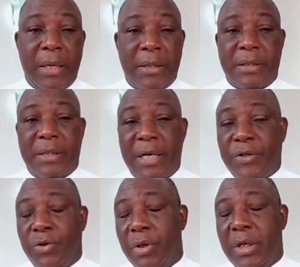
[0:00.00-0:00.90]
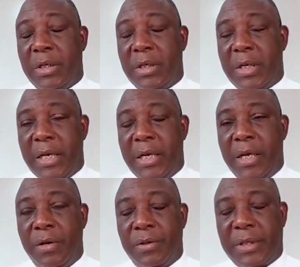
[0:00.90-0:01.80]
they're test running the
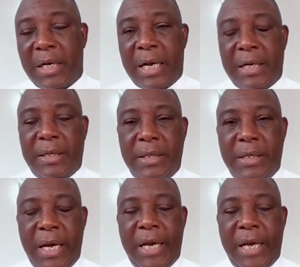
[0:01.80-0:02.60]
new standard